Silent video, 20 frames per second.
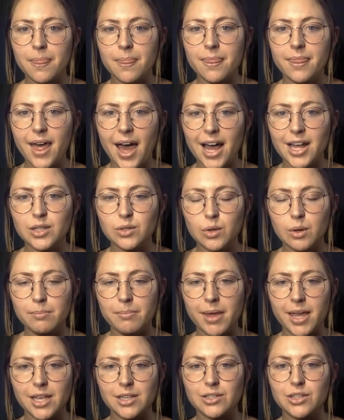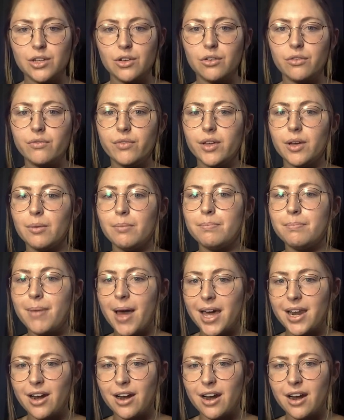that's what makes you feel
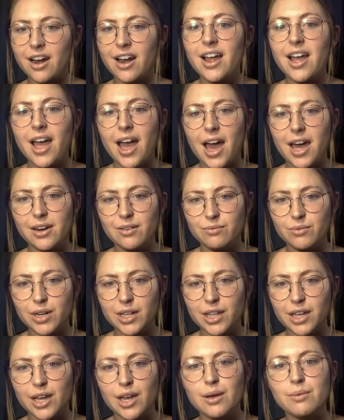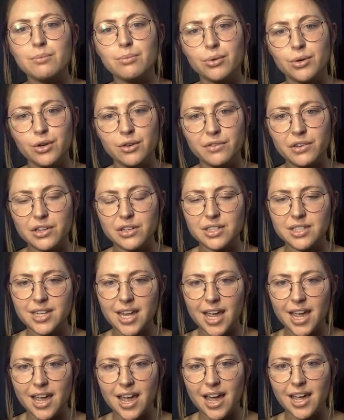better and really improve your
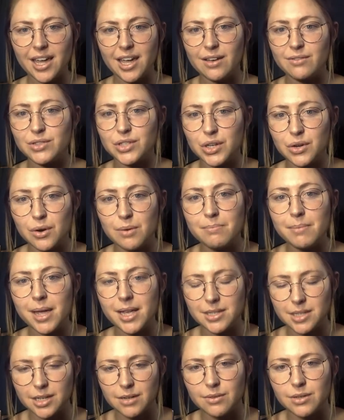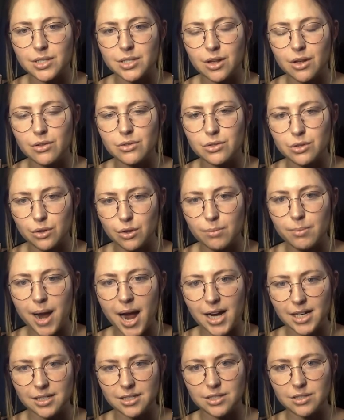state and gives you amazing results through the
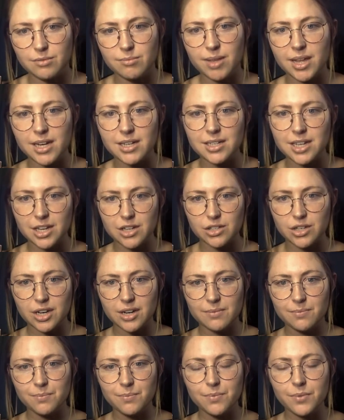practice of meditation.